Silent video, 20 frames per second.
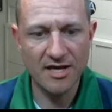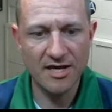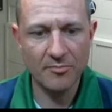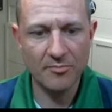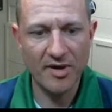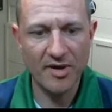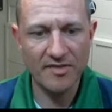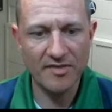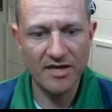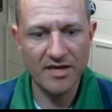
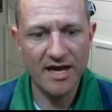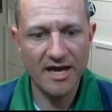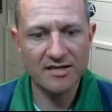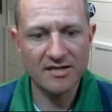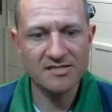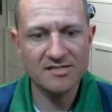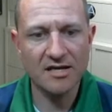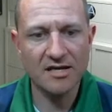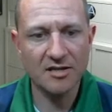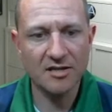by the
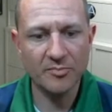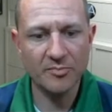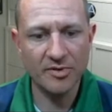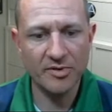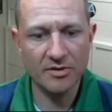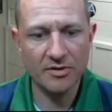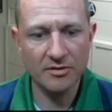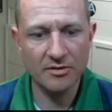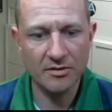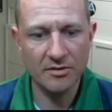XL up
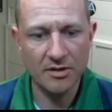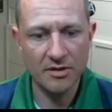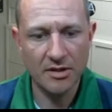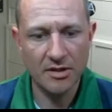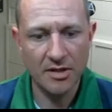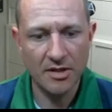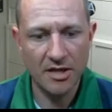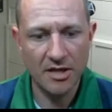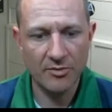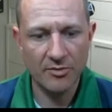here,
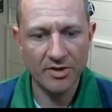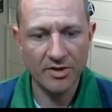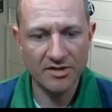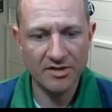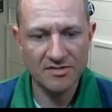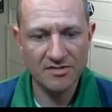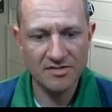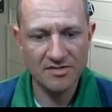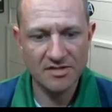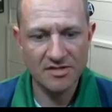and we
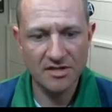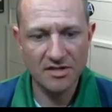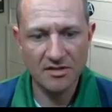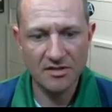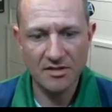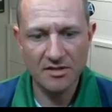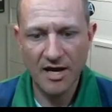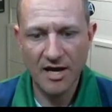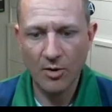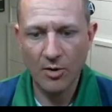can see
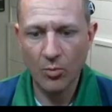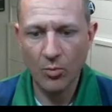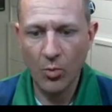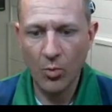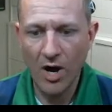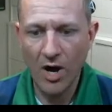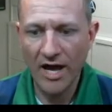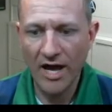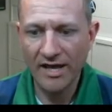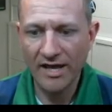how
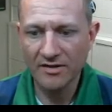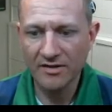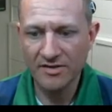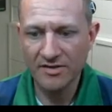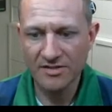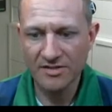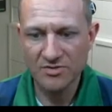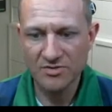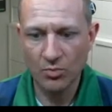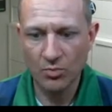wide
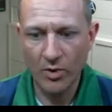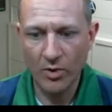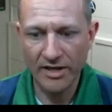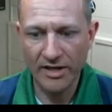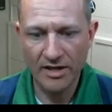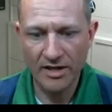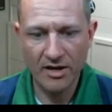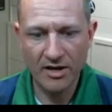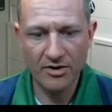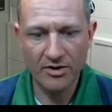this
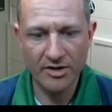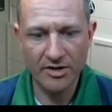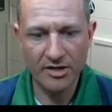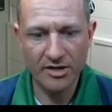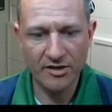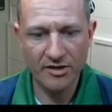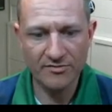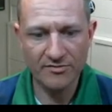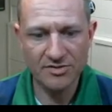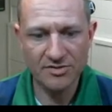white area
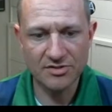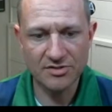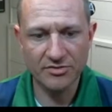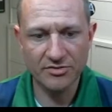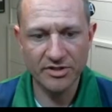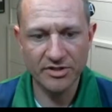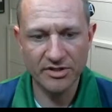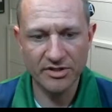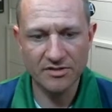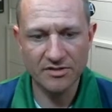of the
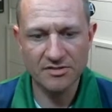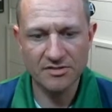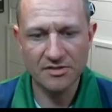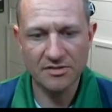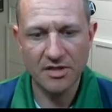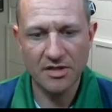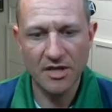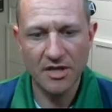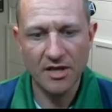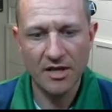screen is.
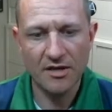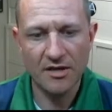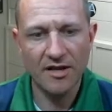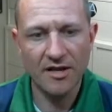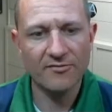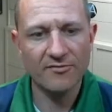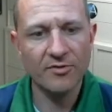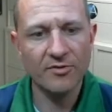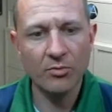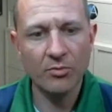
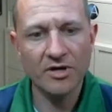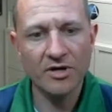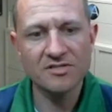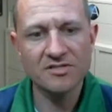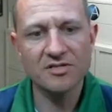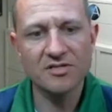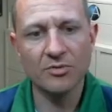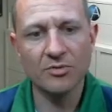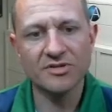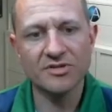Now, if we want to
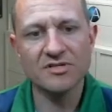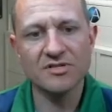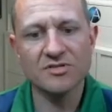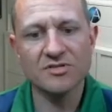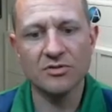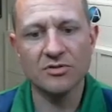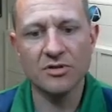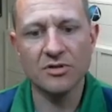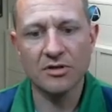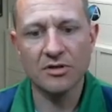see what this
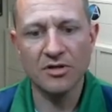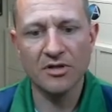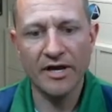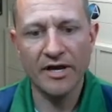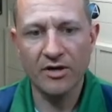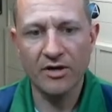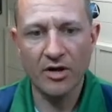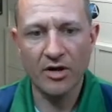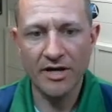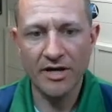will look
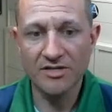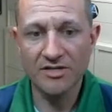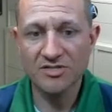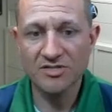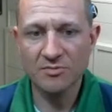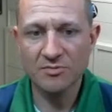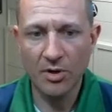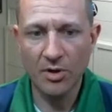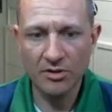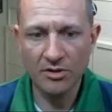like on a
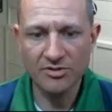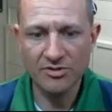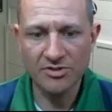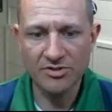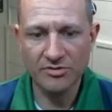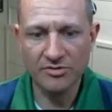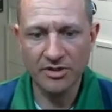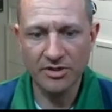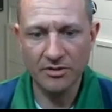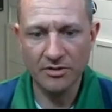smaller
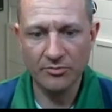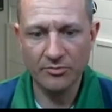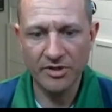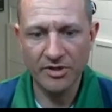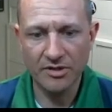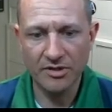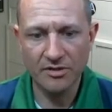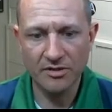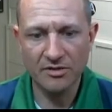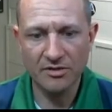screen, we
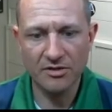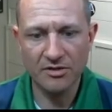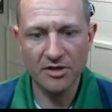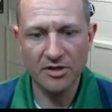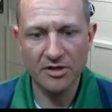can click on